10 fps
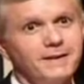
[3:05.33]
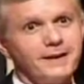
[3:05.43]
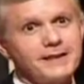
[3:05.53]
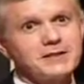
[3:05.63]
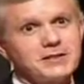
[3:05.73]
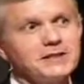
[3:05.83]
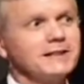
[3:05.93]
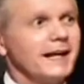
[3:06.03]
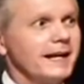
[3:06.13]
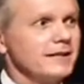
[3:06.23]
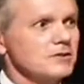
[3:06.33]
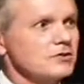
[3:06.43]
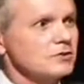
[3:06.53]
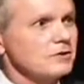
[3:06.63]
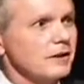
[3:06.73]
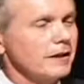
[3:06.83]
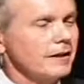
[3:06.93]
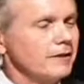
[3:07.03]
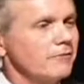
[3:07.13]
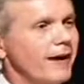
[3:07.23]
They sit as
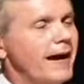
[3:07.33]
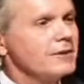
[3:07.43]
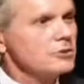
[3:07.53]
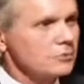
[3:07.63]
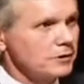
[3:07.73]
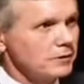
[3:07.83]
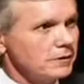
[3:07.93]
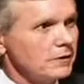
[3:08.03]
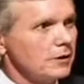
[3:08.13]
advisory